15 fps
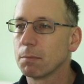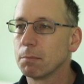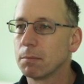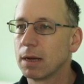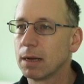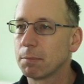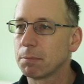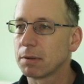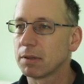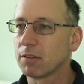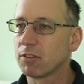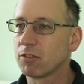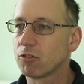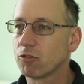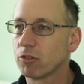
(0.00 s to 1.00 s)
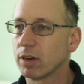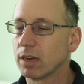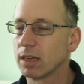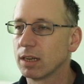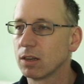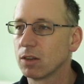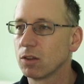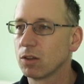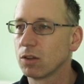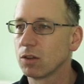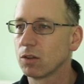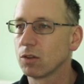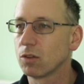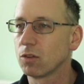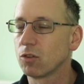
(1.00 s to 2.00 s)
map string
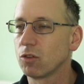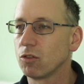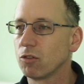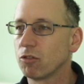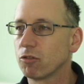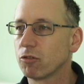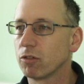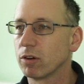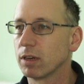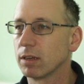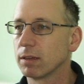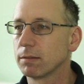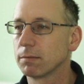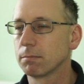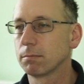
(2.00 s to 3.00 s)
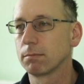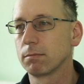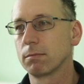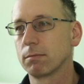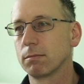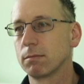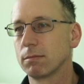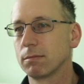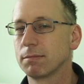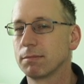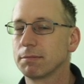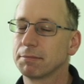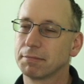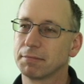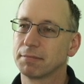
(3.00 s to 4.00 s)
to string.
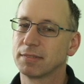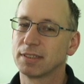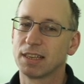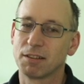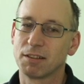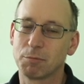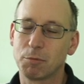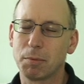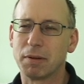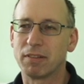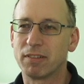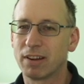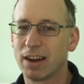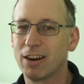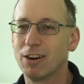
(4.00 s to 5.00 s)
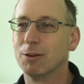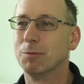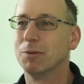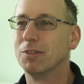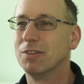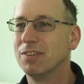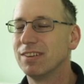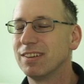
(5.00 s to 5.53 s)
It's probably terrible.